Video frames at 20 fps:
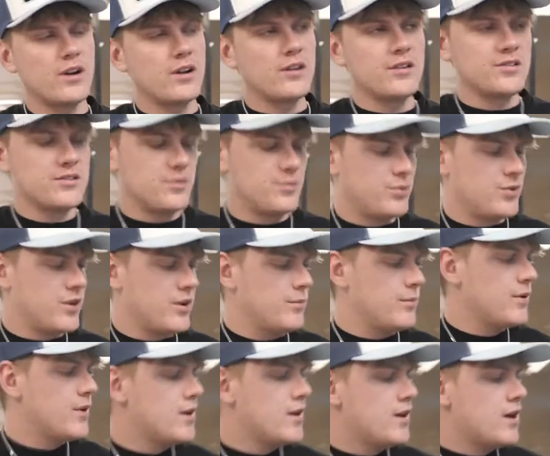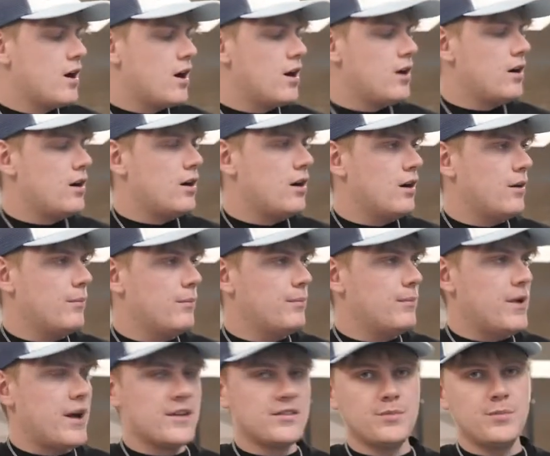on the Supreme
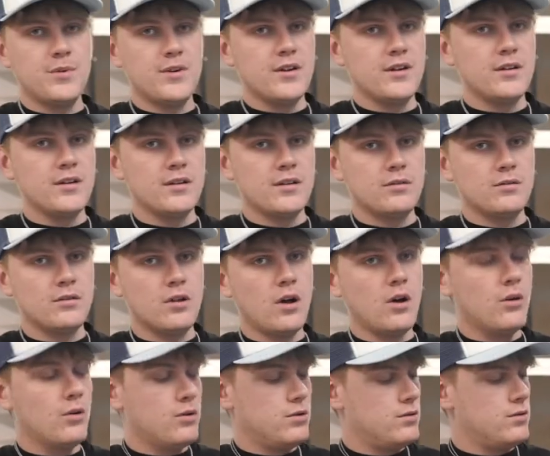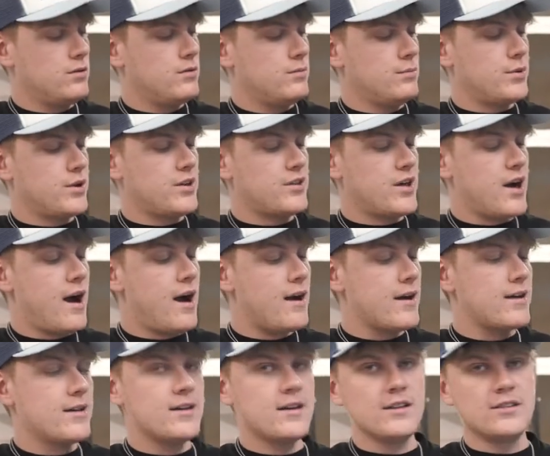um, S B low. But on the
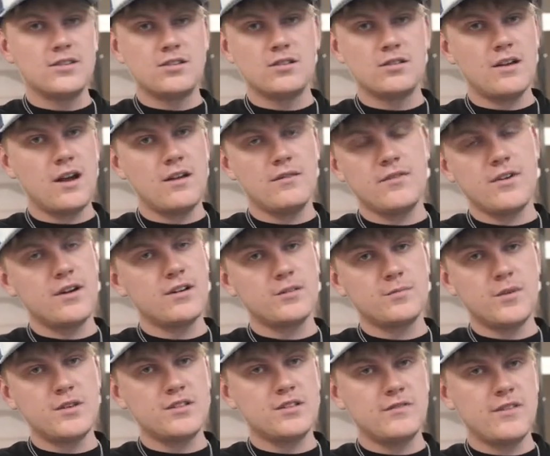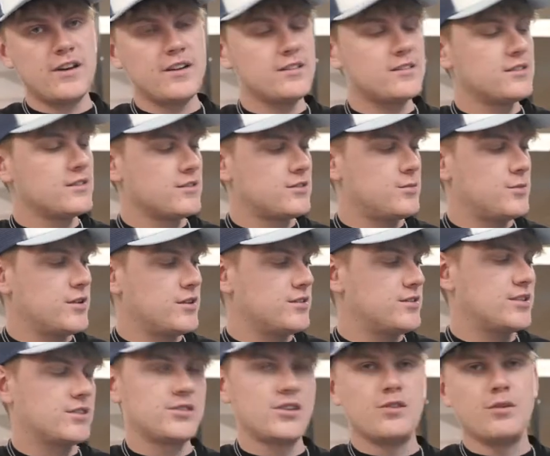high, it's not very expensive. I could see this being
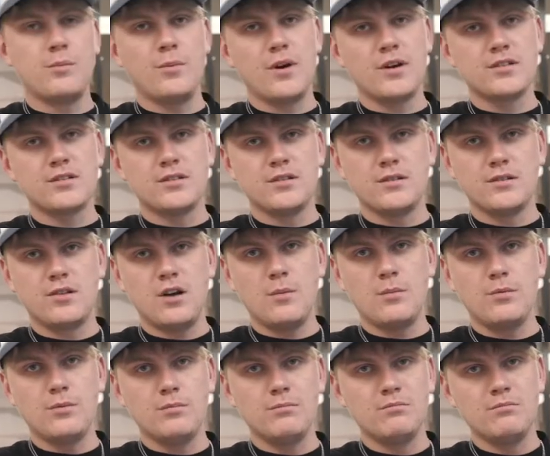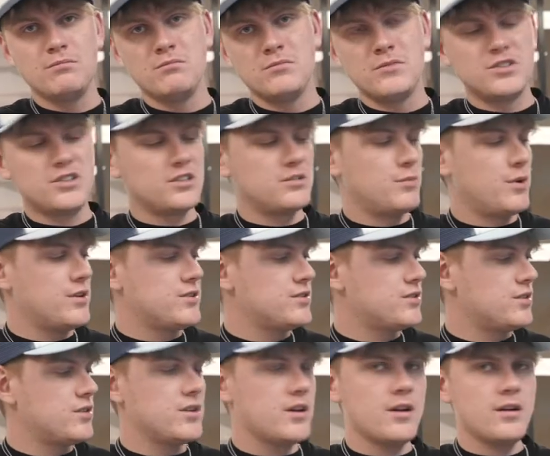six hundred bucks in a couple, six months,
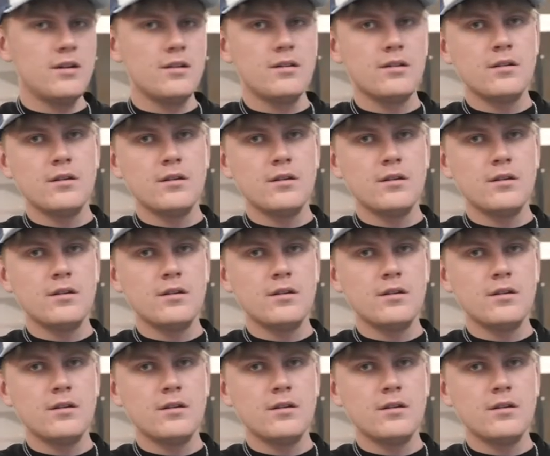a year.